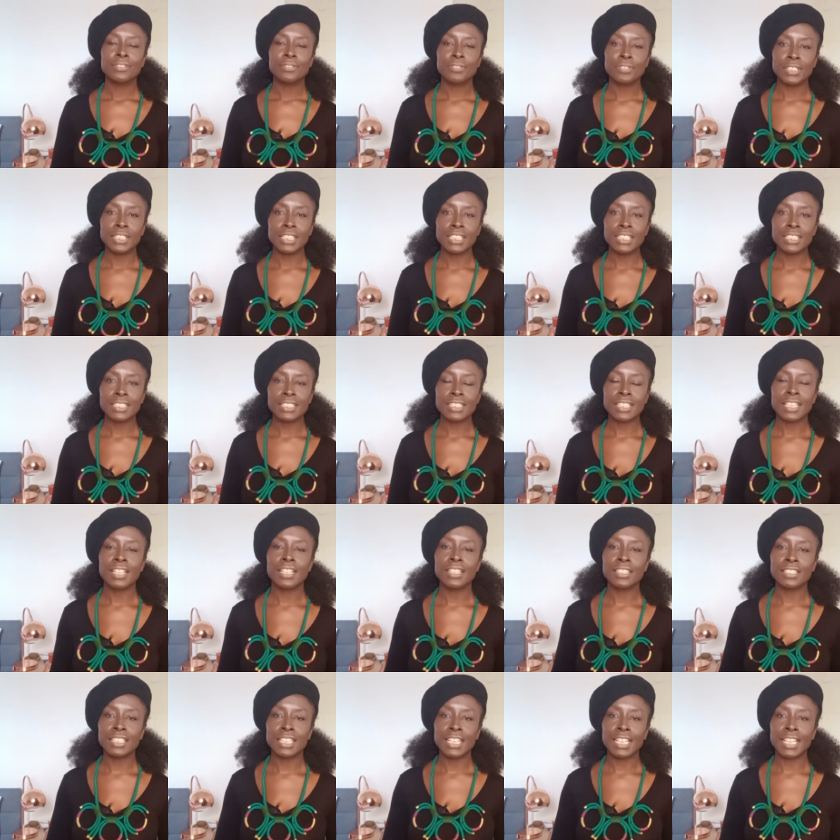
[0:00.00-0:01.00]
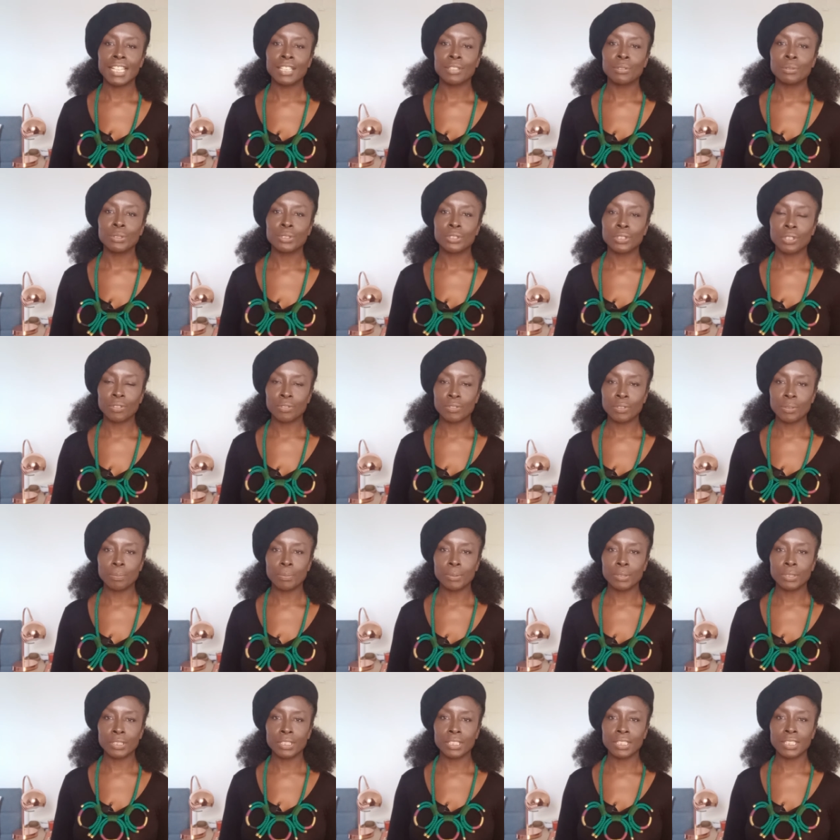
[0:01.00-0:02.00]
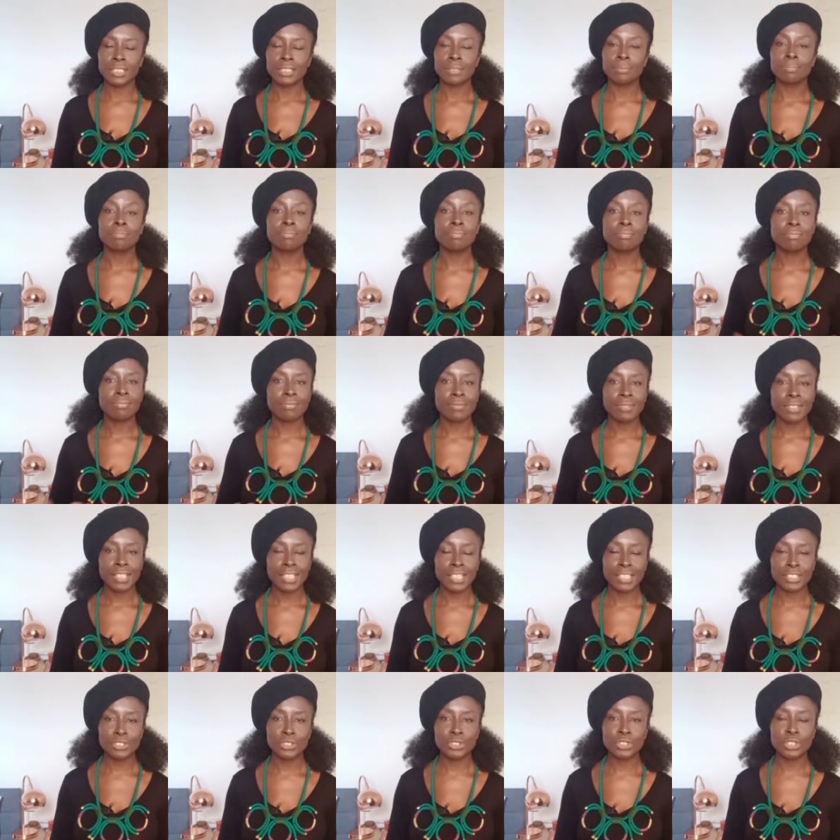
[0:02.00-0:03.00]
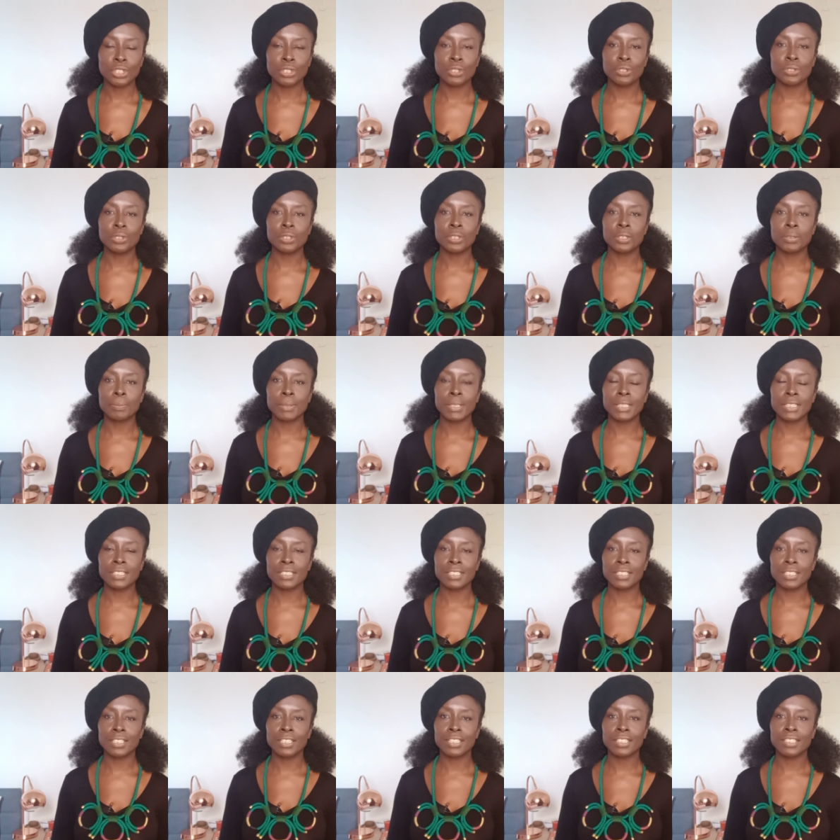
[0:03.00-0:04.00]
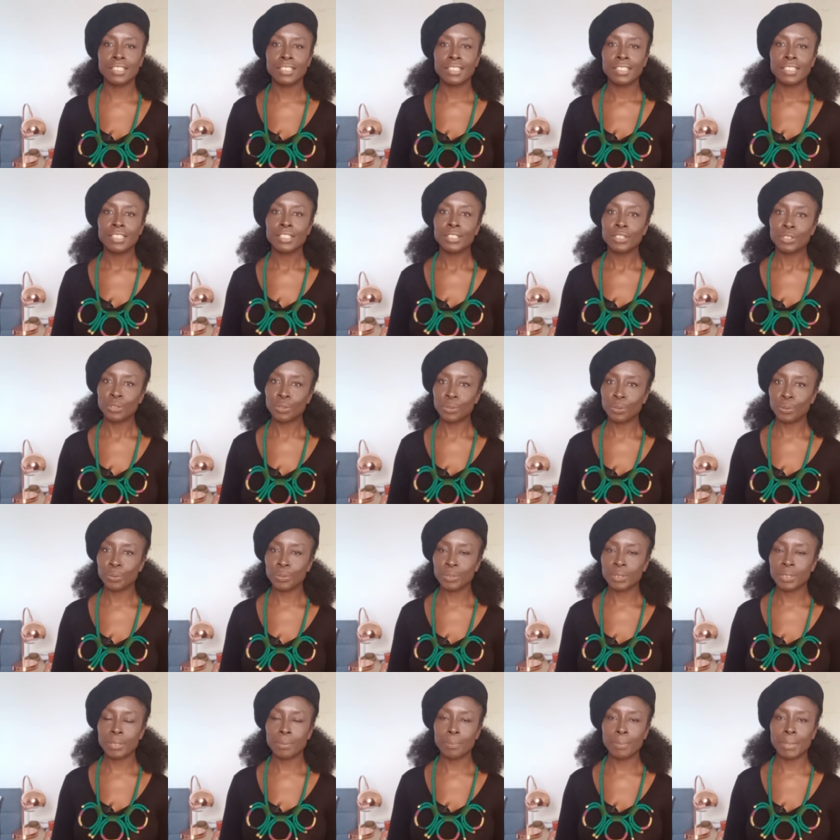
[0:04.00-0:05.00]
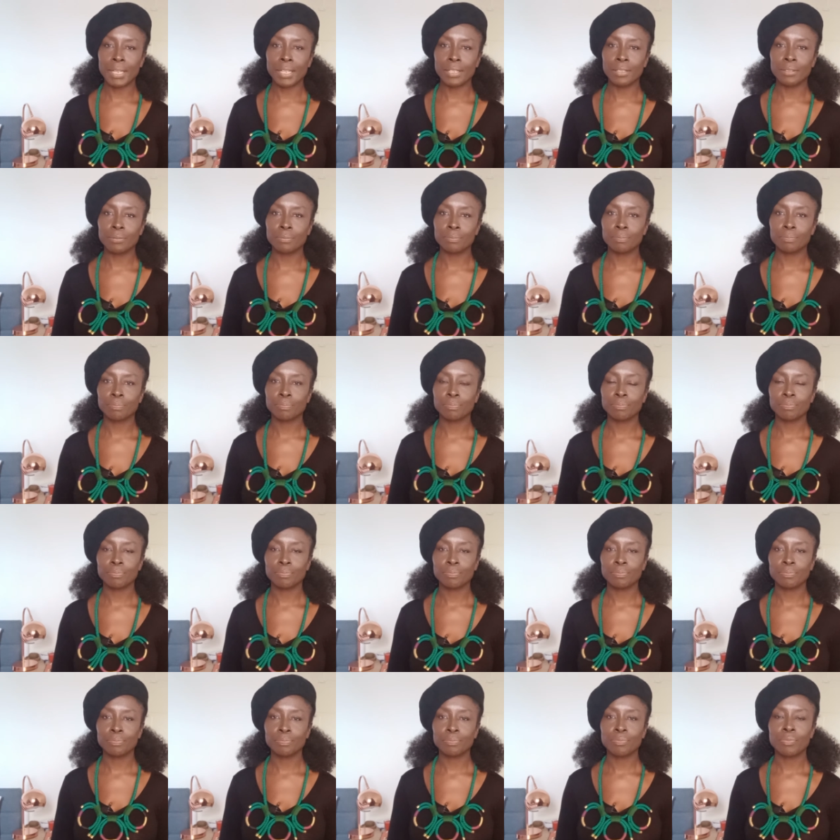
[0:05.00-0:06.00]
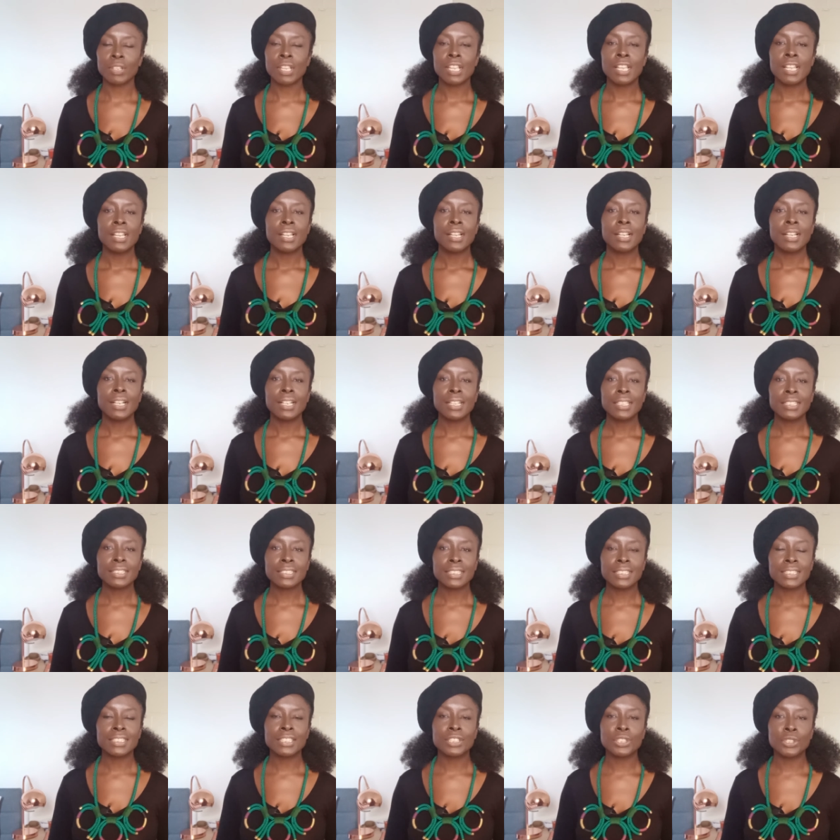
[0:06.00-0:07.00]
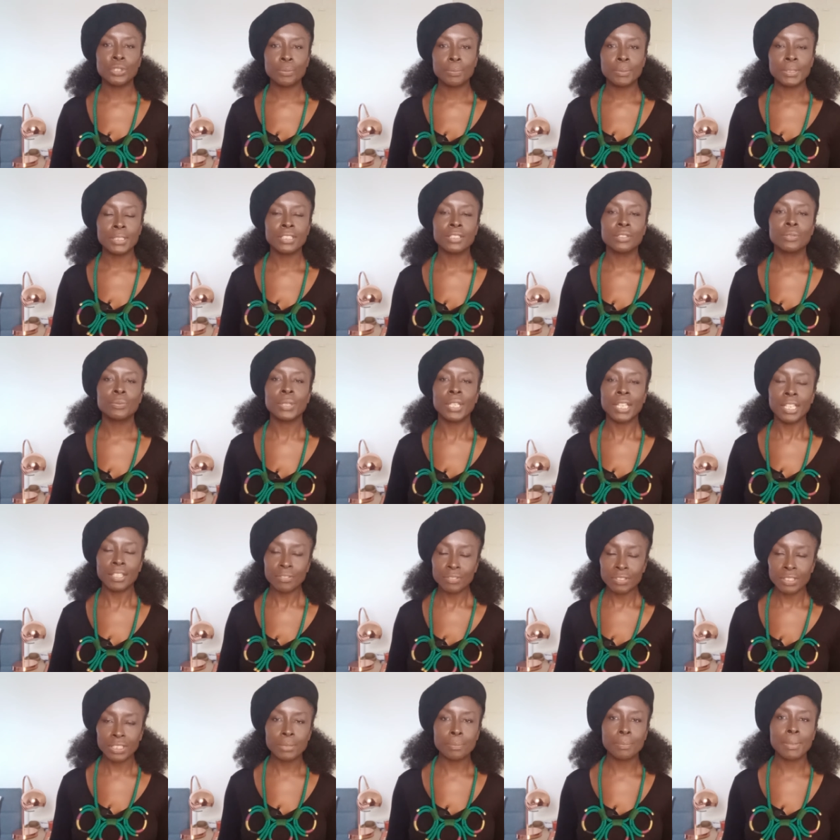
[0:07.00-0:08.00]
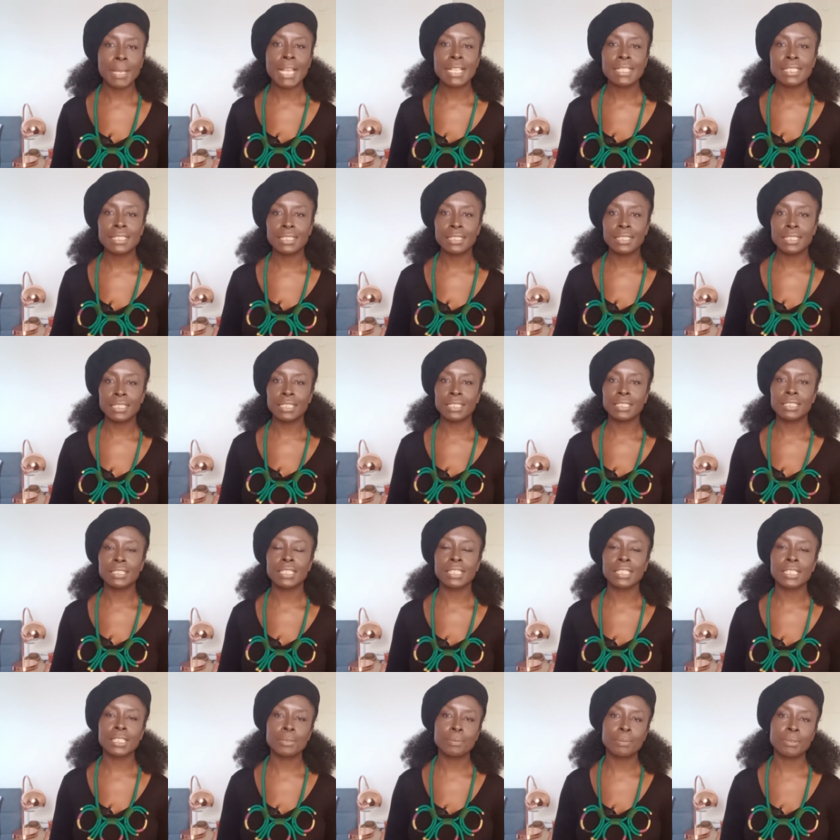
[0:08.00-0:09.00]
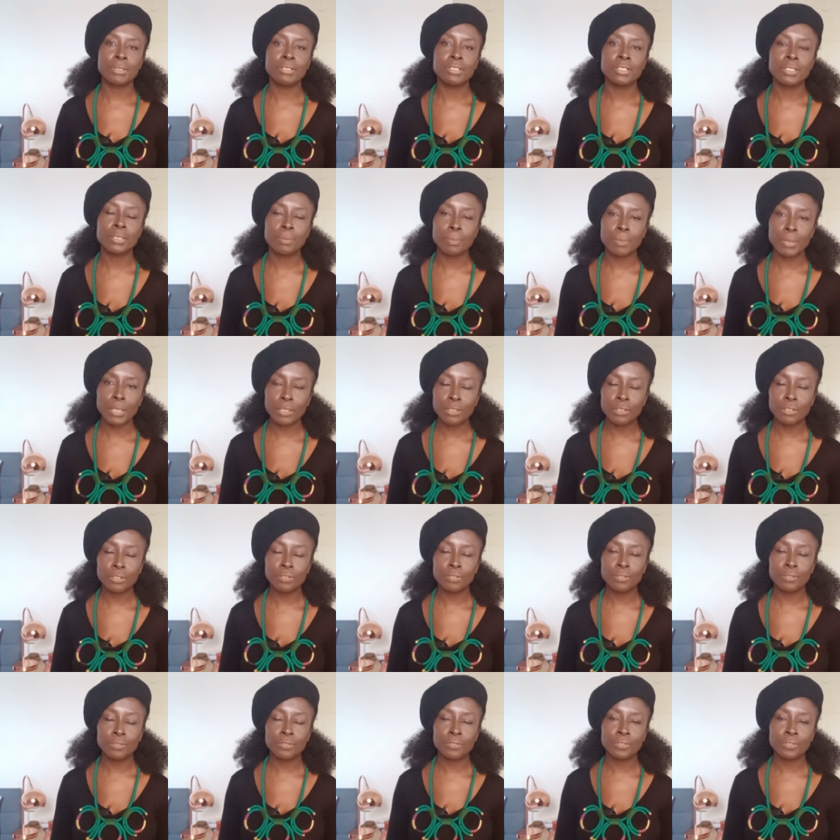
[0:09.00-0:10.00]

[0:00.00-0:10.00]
Feelings are the language of the body, as Joe Dispenza talks about. Us as humans, we have the capacity to experience both.